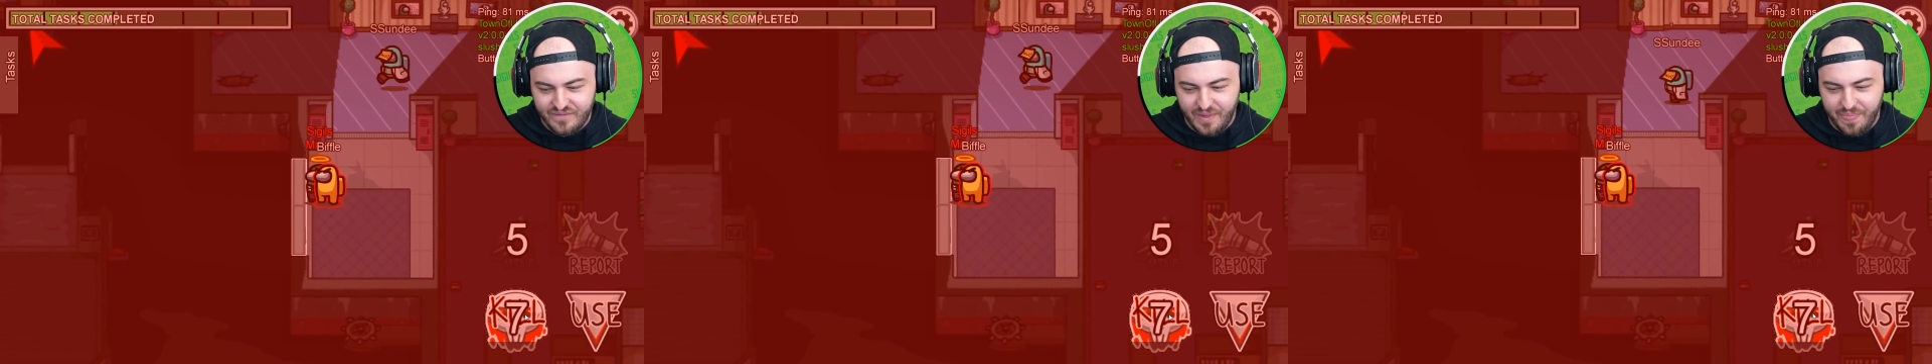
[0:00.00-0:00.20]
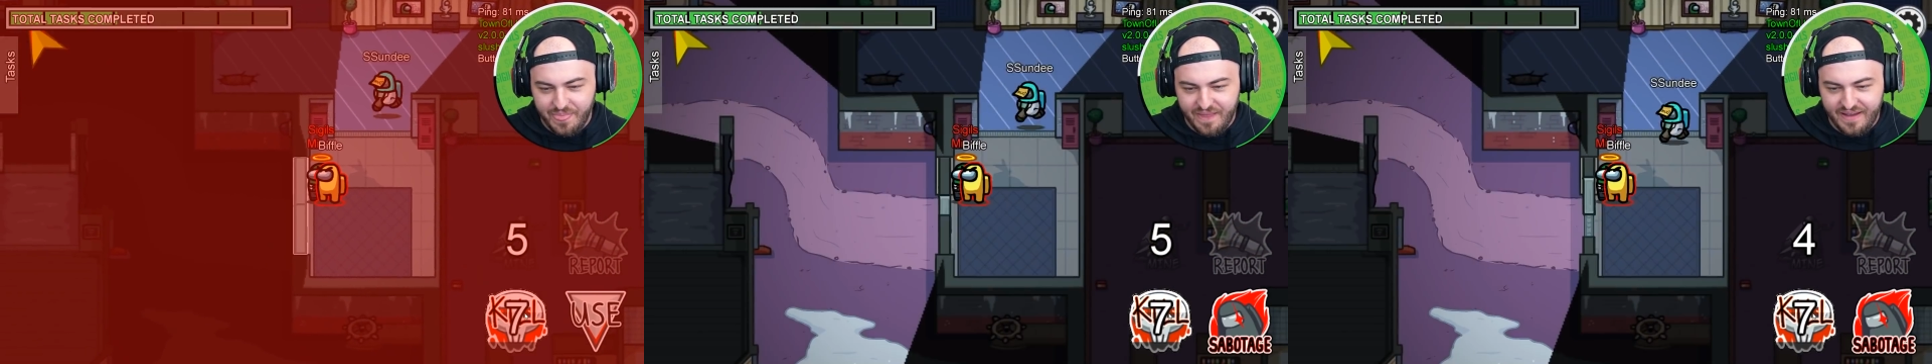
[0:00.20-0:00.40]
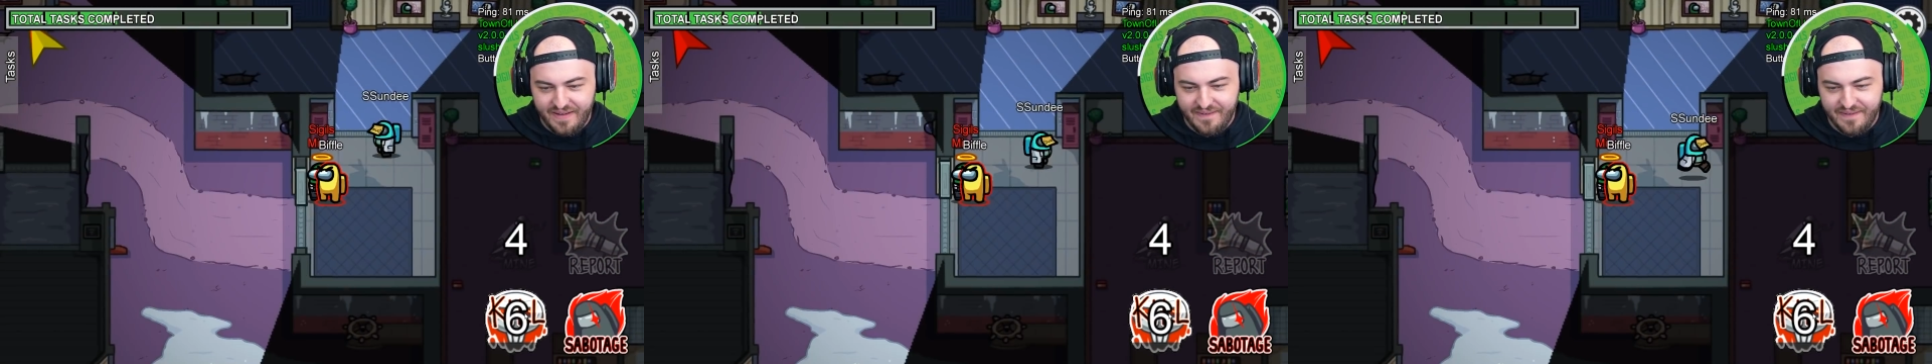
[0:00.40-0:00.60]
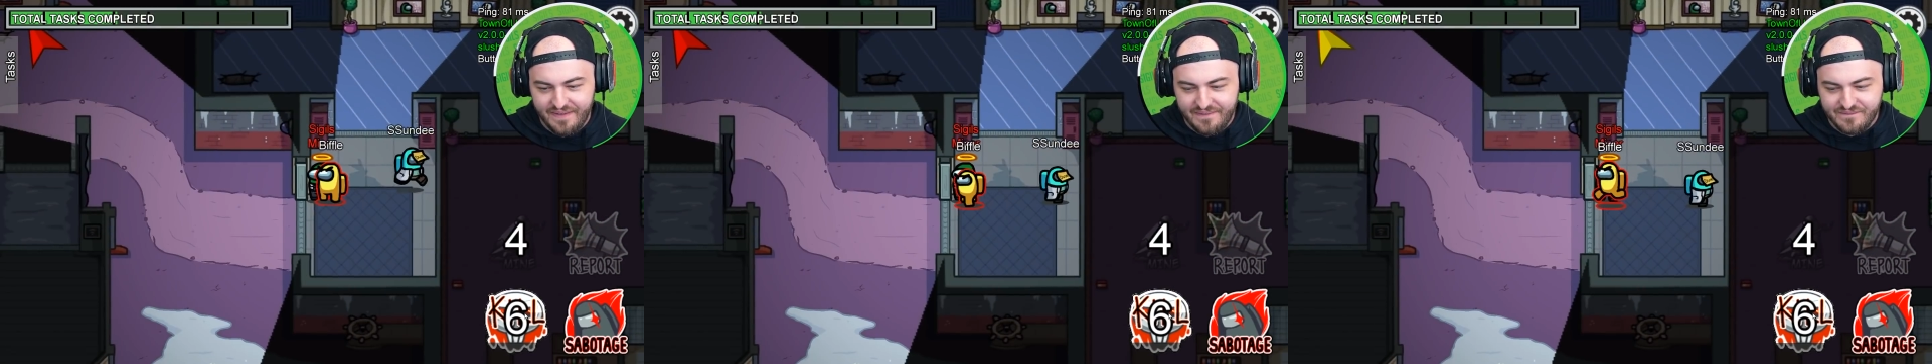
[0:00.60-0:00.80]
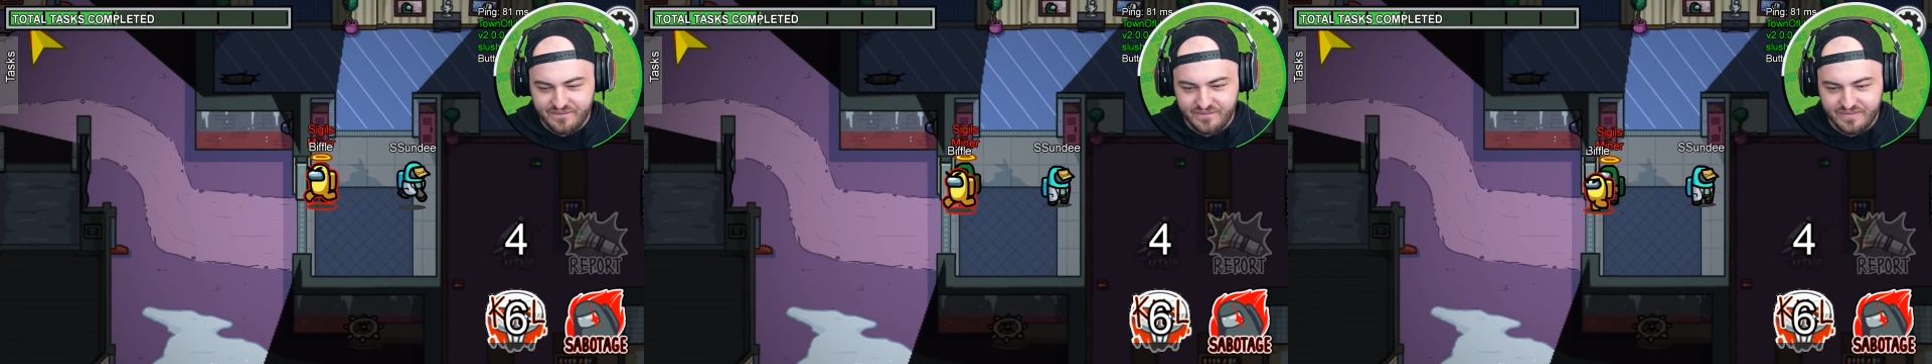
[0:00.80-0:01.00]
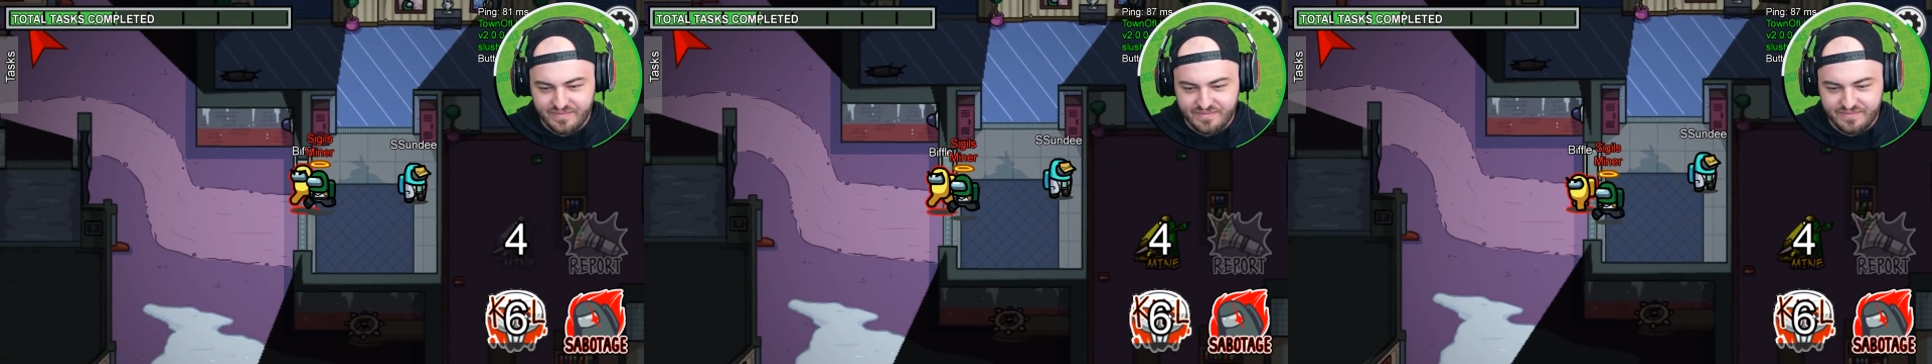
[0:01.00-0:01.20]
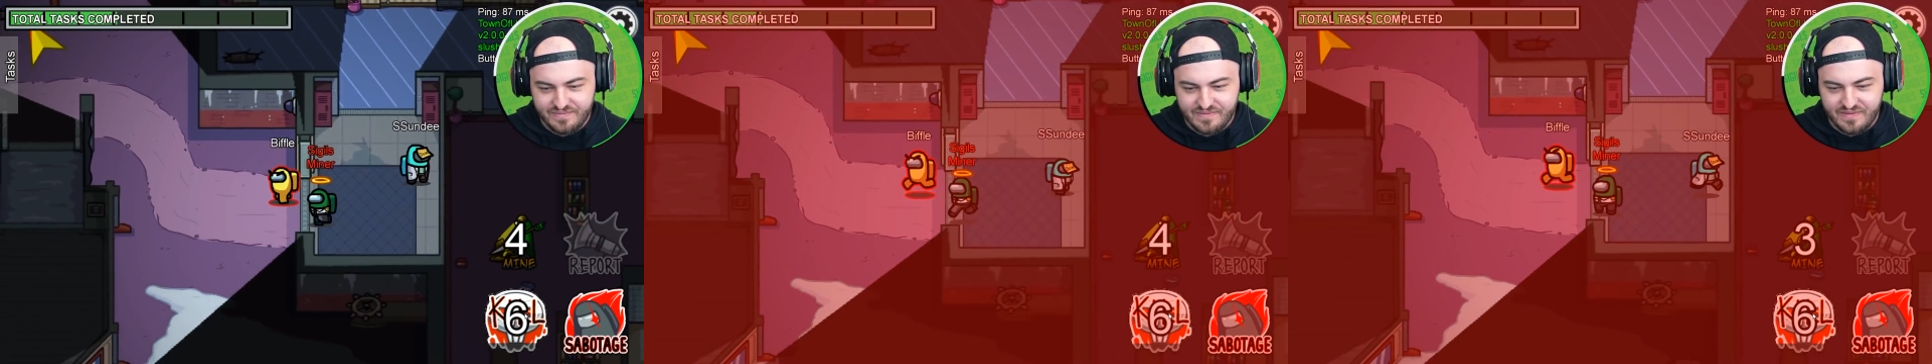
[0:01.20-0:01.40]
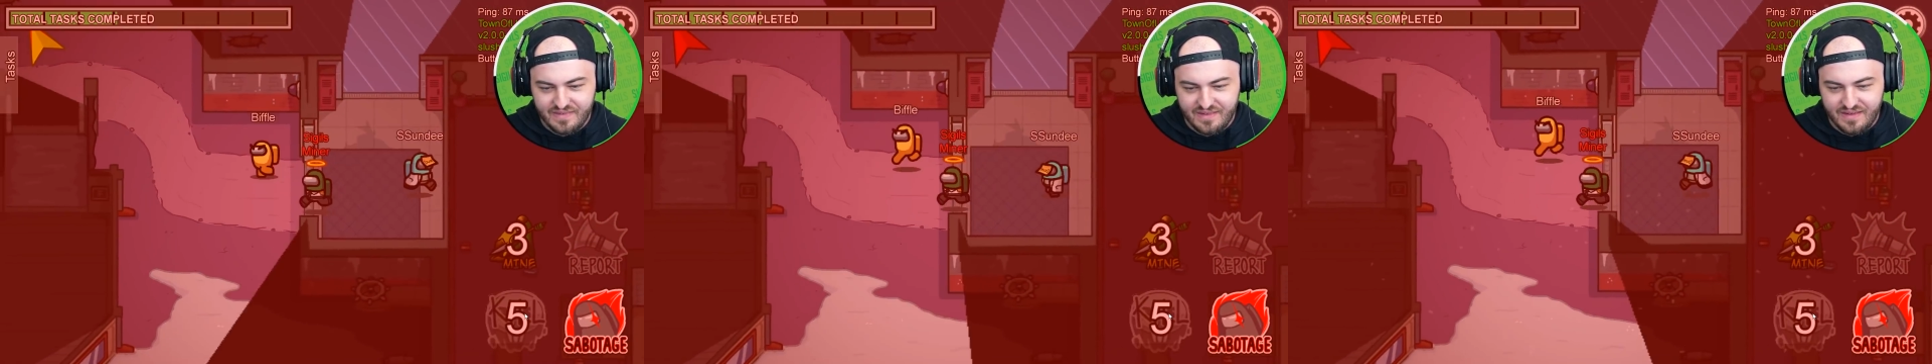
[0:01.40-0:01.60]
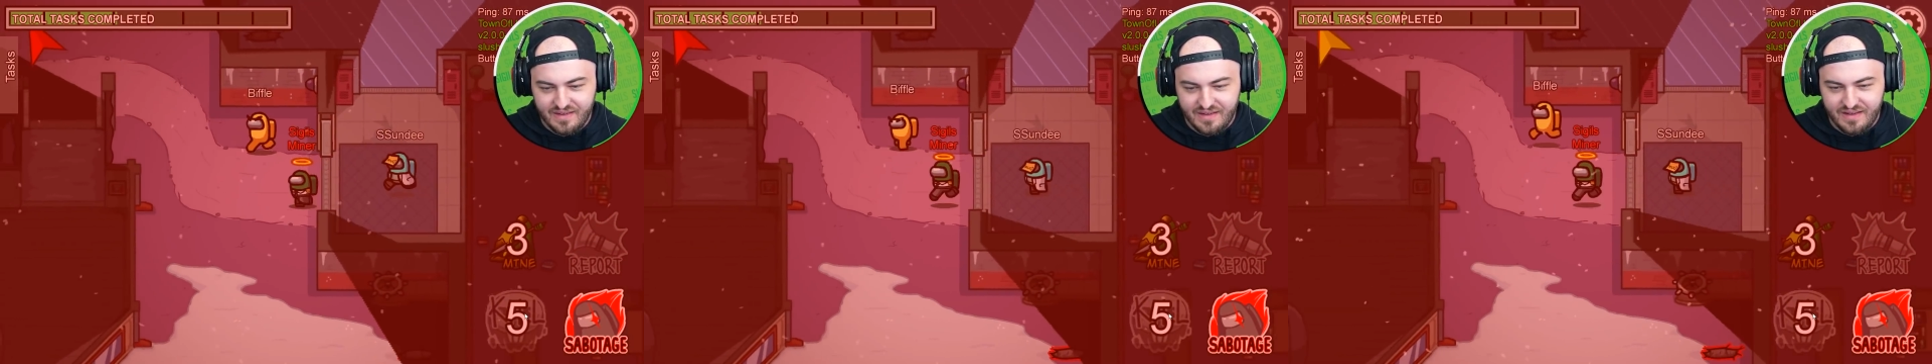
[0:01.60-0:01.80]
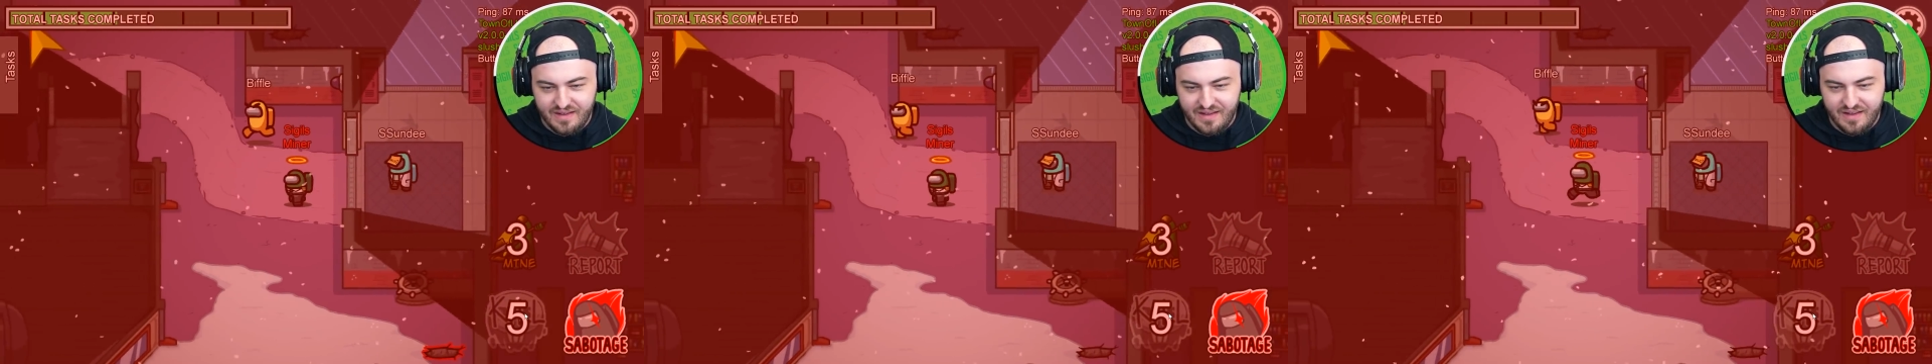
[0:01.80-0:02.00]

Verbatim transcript: Fine. Go ahead. No, I'm just kidding.